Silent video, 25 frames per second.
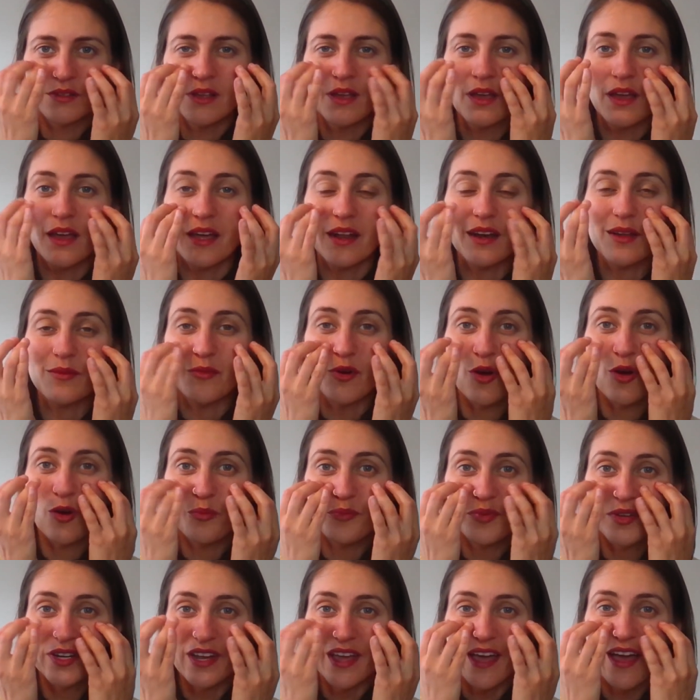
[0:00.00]
And I'm
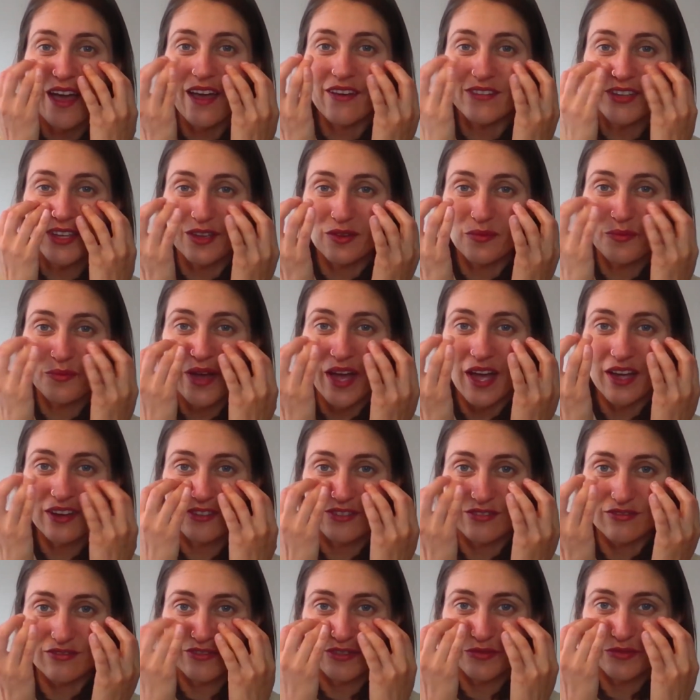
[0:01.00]
open to having compassion
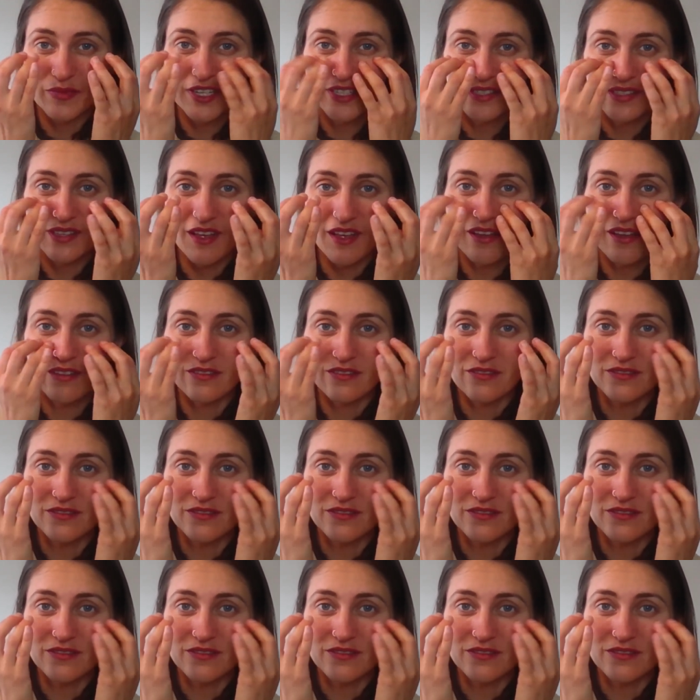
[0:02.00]
for myself,